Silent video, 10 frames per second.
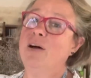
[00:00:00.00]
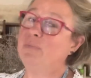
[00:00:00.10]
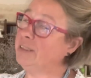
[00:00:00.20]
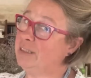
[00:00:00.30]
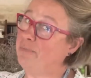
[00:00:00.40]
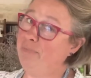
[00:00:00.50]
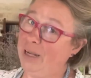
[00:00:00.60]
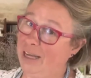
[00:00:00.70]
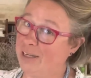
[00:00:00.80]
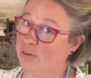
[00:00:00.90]
Press the
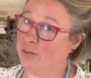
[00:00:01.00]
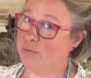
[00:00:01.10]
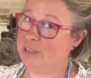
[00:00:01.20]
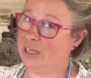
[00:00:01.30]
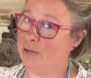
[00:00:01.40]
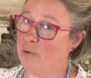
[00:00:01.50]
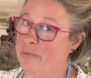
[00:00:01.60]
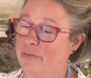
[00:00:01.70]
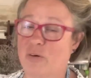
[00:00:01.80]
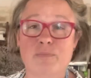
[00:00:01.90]
bell icon and we'll tell you when
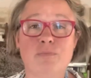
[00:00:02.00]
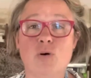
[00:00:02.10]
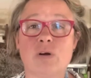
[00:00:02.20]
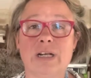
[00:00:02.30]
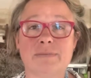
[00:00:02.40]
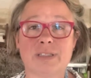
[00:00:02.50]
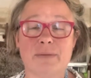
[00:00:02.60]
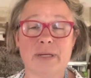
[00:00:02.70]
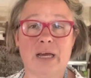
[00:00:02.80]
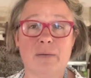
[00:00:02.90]
we've got more clips
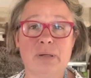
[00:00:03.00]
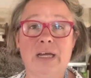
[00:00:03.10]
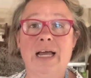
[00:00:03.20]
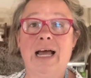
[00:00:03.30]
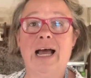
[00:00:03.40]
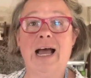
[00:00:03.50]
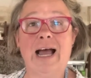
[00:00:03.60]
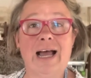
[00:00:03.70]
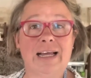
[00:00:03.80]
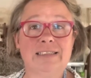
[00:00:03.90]
coming up.
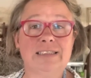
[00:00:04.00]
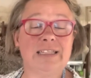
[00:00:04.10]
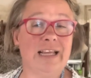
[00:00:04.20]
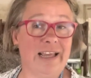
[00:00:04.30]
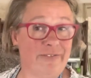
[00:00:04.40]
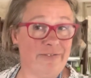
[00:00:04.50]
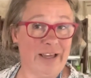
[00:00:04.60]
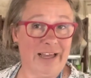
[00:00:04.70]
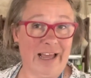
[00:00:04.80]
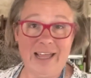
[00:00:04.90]
And if
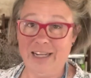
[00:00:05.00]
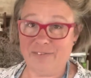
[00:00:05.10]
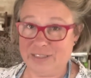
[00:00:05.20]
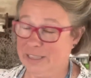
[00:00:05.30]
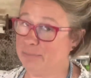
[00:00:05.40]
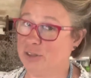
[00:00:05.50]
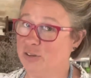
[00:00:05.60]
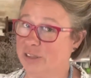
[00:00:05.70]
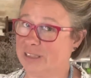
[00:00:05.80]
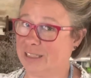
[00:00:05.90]
any of the tips and
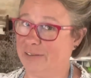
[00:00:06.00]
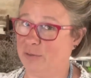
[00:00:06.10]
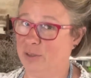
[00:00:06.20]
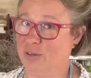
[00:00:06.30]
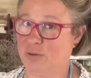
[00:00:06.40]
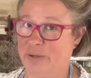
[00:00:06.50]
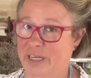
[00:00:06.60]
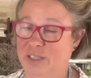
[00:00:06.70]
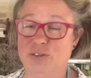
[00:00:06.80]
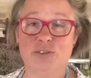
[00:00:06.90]
tricks I give you along the way
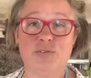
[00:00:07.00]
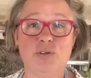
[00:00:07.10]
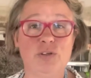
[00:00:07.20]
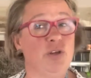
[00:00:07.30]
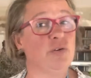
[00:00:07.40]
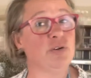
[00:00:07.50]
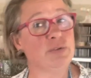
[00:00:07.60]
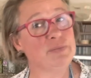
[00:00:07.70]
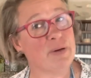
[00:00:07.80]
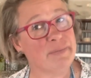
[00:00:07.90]
are useful, you can
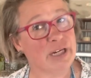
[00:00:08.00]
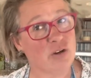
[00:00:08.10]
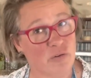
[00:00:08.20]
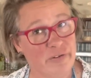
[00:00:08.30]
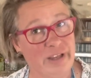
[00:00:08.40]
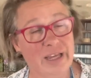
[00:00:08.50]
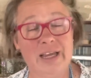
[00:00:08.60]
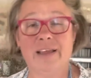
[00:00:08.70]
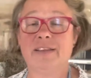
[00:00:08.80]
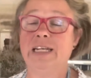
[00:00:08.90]
always buy me a coffee.
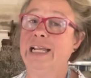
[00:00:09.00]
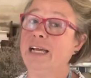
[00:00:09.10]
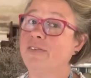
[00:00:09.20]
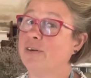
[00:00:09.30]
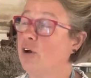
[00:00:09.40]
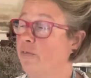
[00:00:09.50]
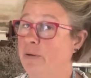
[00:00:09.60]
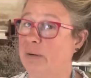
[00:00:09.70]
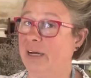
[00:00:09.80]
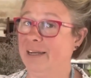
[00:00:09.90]
The link for coffee
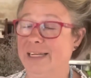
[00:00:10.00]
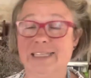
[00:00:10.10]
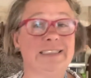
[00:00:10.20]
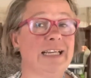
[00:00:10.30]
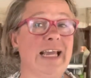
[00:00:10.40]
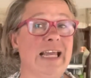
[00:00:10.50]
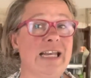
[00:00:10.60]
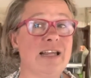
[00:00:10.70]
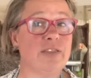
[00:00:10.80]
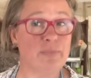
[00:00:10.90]
buying is
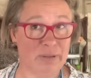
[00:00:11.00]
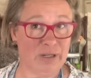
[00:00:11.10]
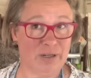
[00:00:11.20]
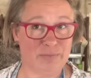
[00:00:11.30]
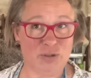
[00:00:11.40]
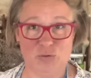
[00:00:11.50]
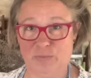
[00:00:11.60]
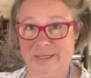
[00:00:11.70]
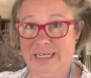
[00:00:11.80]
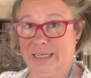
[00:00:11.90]
in the blurb to all
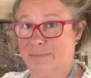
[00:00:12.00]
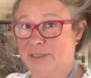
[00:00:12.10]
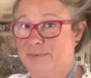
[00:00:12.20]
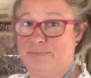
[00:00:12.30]
my clips.